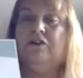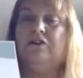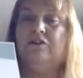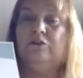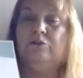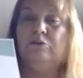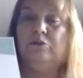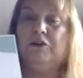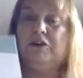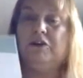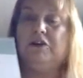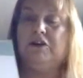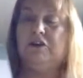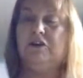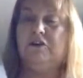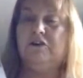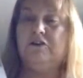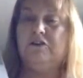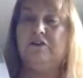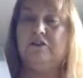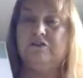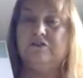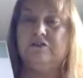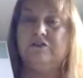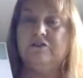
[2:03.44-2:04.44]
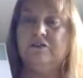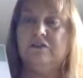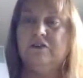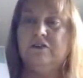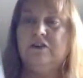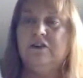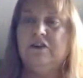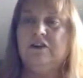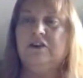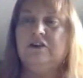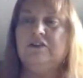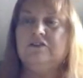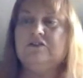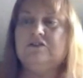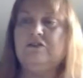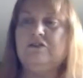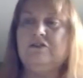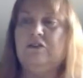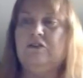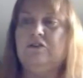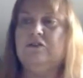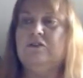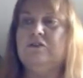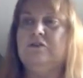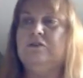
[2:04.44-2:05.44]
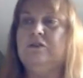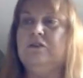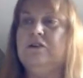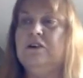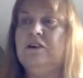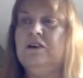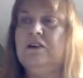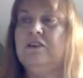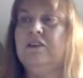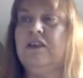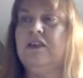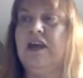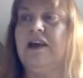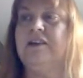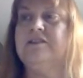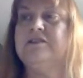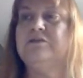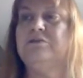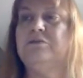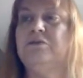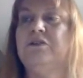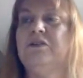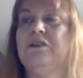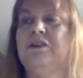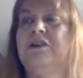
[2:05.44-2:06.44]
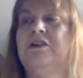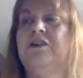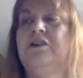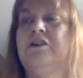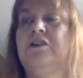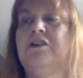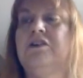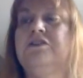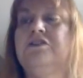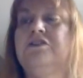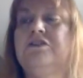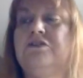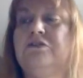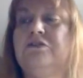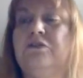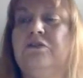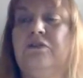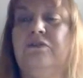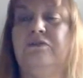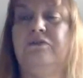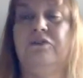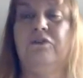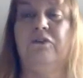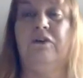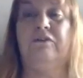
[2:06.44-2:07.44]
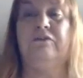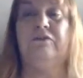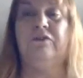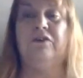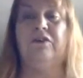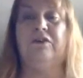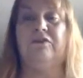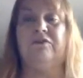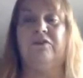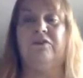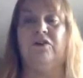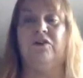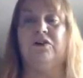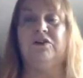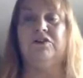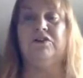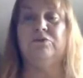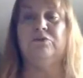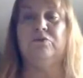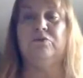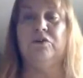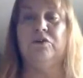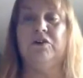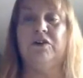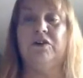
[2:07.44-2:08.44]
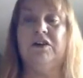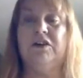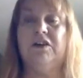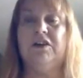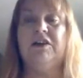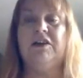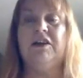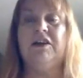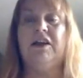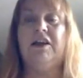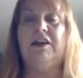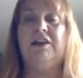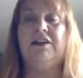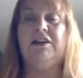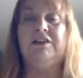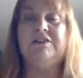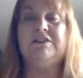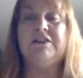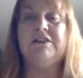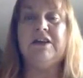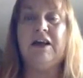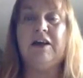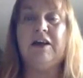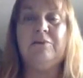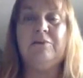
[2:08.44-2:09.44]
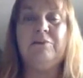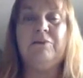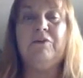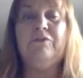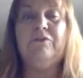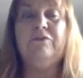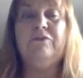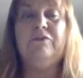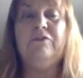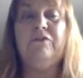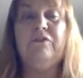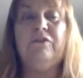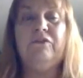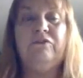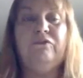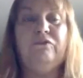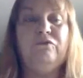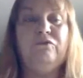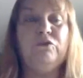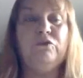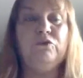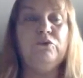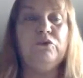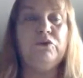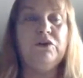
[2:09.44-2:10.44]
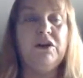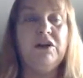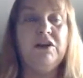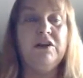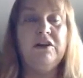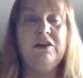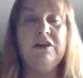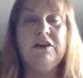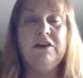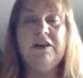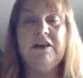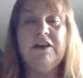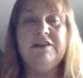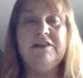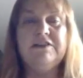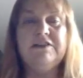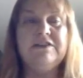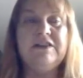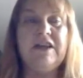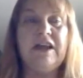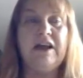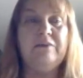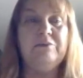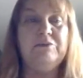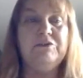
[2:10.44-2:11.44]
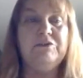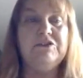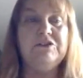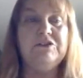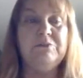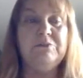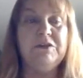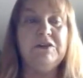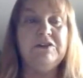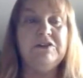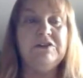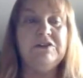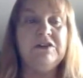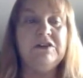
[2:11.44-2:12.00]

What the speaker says: 3 years. So that's really good too if you ever are going to work in any type of food establishment.